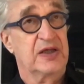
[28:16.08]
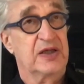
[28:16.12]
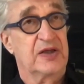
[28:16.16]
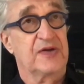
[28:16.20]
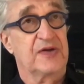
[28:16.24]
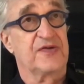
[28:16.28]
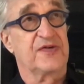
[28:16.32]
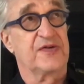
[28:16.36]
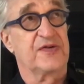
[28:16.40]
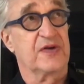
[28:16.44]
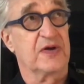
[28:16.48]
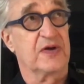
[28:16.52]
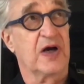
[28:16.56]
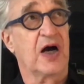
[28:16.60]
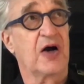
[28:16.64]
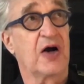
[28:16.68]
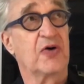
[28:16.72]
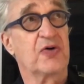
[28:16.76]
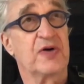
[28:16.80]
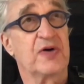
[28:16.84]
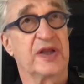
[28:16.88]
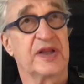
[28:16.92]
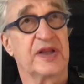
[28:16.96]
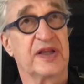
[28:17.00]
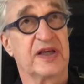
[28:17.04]
So how
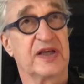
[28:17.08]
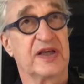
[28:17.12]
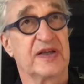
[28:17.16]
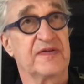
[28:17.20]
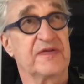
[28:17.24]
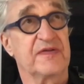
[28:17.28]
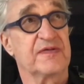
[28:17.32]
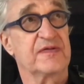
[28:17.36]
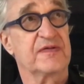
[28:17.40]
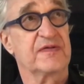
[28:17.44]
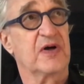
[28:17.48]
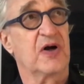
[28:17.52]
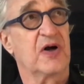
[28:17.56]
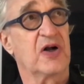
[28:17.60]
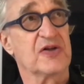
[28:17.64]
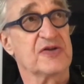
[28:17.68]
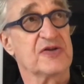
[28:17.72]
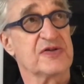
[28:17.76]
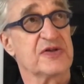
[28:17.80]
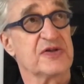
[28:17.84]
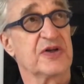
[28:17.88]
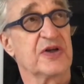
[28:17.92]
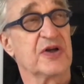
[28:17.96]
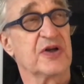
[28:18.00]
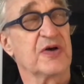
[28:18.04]
can they
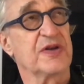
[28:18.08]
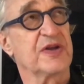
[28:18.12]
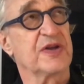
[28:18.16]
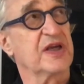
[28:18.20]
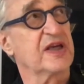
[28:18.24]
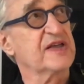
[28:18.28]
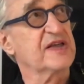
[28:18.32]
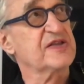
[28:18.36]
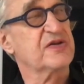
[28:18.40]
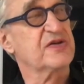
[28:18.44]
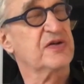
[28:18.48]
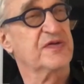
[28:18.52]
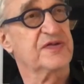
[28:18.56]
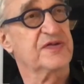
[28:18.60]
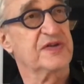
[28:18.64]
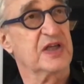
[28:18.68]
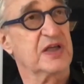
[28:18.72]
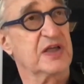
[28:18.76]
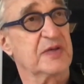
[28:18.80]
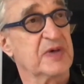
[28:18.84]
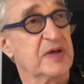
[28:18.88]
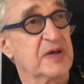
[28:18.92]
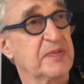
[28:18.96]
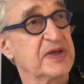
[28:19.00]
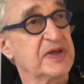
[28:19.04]
also know the history of
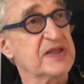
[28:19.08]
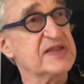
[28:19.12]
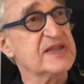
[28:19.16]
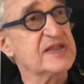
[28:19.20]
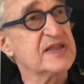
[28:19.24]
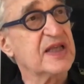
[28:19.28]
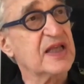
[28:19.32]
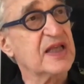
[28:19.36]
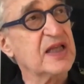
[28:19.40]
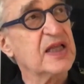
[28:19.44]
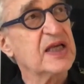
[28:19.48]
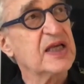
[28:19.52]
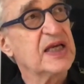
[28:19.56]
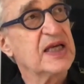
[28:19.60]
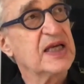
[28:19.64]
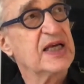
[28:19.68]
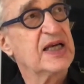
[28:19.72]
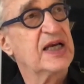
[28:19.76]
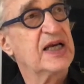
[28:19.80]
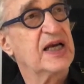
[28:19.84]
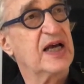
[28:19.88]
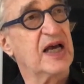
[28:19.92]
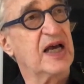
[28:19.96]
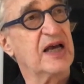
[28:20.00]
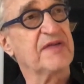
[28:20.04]
cinema? But still,
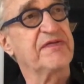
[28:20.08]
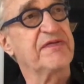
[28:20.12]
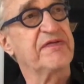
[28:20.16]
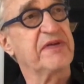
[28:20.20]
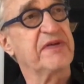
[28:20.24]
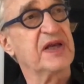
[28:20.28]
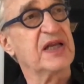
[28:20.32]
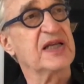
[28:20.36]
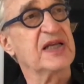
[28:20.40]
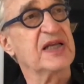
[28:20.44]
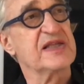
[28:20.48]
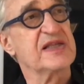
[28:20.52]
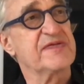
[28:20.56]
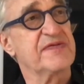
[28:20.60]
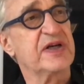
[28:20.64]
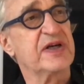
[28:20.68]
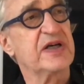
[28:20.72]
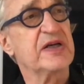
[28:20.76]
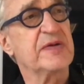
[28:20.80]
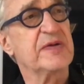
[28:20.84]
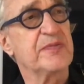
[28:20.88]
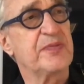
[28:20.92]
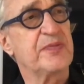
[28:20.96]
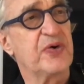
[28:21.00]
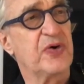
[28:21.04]
I feel it's very
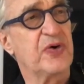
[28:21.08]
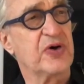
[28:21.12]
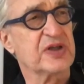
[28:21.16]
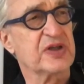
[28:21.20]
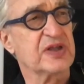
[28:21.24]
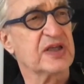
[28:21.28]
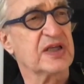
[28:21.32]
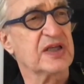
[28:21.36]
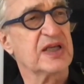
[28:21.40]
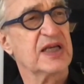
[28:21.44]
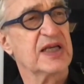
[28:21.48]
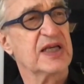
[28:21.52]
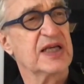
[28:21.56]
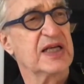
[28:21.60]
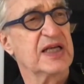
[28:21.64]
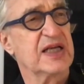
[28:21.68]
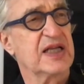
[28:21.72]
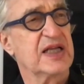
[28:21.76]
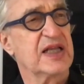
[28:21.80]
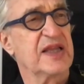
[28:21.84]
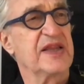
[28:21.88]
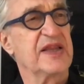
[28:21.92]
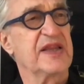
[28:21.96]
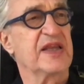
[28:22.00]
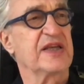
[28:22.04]
important
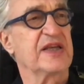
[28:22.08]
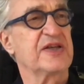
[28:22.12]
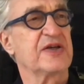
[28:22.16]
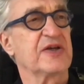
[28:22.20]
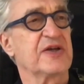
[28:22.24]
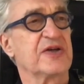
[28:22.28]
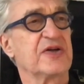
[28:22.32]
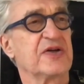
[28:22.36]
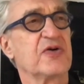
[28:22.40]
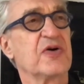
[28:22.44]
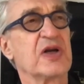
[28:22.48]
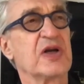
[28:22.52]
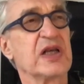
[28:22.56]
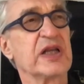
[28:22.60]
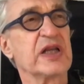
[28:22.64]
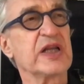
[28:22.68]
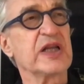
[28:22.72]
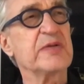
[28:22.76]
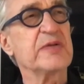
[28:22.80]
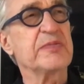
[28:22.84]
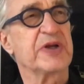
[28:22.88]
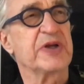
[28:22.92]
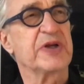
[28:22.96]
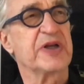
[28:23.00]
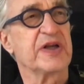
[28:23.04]
that you know a
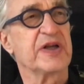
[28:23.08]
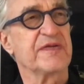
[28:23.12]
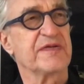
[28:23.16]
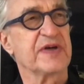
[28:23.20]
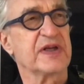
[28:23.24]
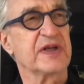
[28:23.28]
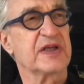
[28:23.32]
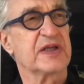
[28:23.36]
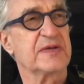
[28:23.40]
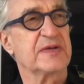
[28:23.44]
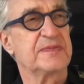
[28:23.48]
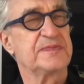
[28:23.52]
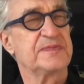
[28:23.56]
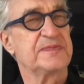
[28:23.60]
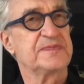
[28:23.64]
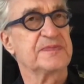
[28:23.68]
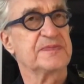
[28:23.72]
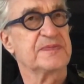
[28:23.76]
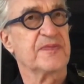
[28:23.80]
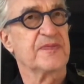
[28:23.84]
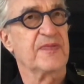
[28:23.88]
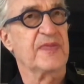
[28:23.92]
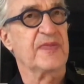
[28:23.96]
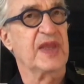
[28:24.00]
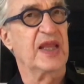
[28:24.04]
little bit of it,
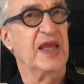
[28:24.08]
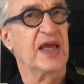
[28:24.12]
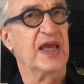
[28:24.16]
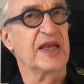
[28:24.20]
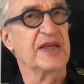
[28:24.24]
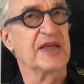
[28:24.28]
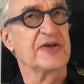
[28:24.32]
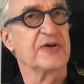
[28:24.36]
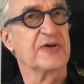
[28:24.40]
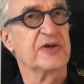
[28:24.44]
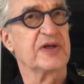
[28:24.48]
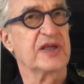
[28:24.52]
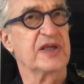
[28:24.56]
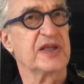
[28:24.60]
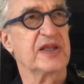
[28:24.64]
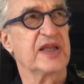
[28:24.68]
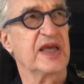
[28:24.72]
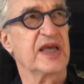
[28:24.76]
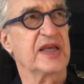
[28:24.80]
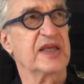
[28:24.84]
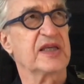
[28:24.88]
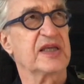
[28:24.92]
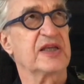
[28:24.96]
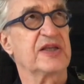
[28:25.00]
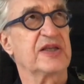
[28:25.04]
and
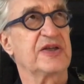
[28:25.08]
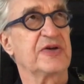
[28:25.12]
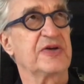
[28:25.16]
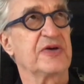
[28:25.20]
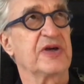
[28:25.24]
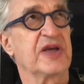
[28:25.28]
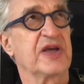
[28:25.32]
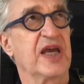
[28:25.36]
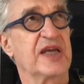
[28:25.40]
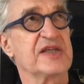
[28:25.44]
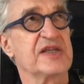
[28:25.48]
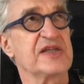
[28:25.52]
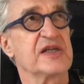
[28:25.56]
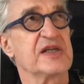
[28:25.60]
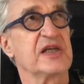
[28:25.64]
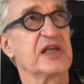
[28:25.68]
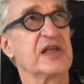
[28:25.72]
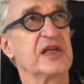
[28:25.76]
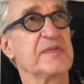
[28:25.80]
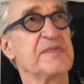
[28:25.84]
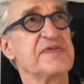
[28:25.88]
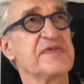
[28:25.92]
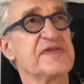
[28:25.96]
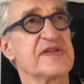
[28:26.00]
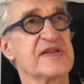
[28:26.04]
that you catch
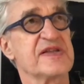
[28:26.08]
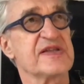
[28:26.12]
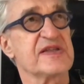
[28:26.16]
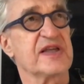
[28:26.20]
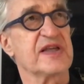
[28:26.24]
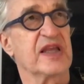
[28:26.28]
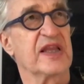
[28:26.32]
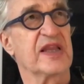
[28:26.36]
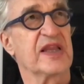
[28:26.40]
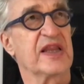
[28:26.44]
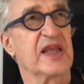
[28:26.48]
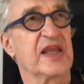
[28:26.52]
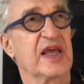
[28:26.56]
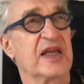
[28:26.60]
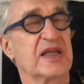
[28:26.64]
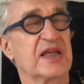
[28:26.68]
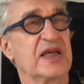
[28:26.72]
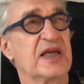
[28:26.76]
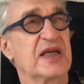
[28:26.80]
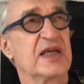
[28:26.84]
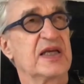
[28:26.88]
glimpses, and that